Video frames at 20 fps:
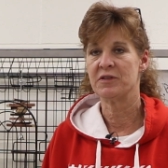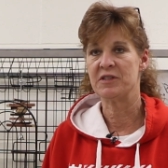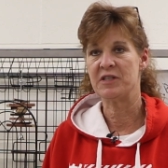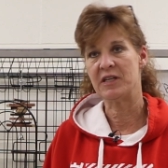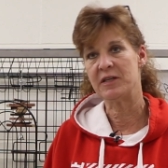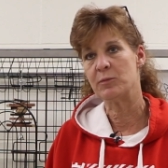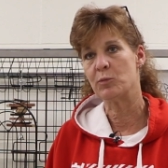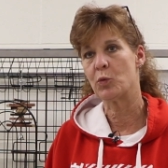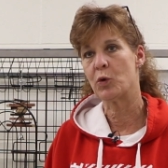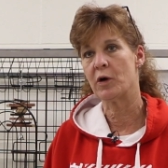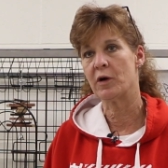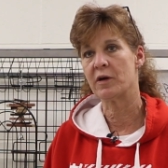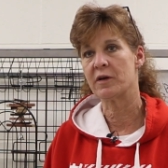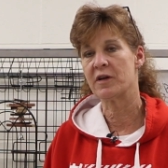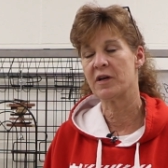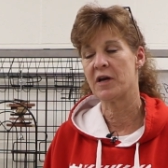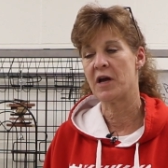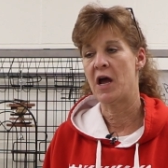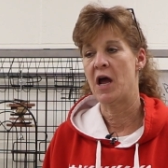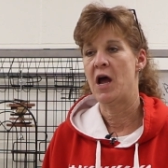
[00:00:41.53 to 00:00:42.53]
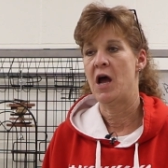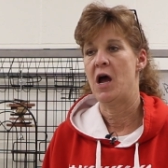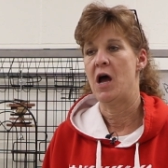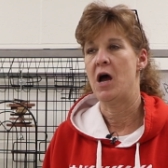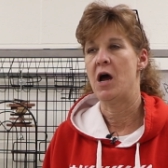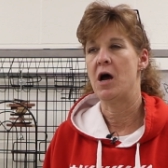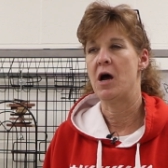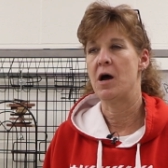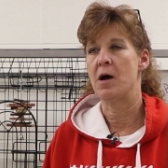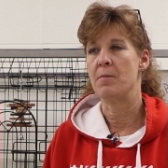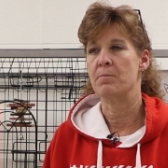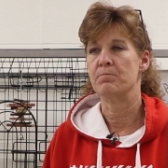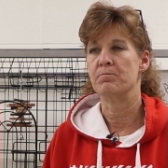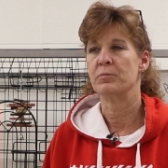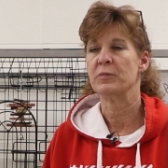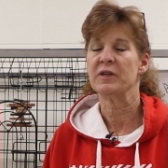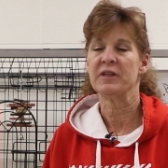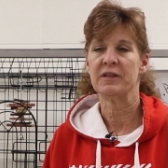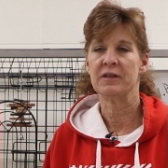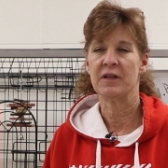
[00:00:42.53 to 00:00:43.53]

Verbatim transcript: teamwork, um,